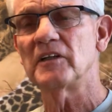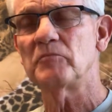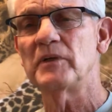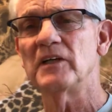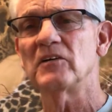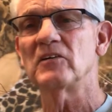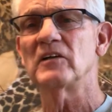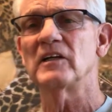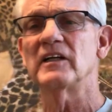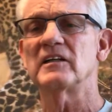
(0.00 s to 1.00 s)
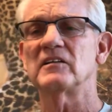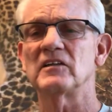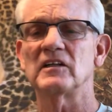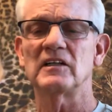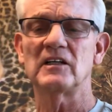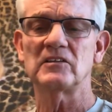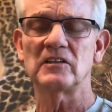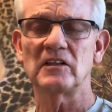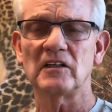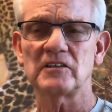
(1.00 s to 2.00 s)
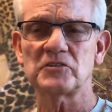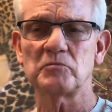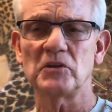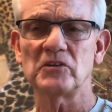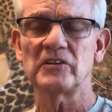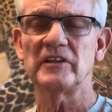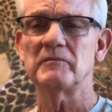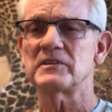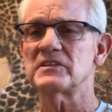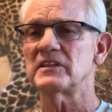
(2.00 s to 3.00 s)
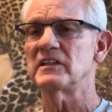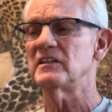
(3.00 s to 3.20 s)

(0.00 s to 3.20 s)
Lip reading: at Peter and how God spoke to him and said,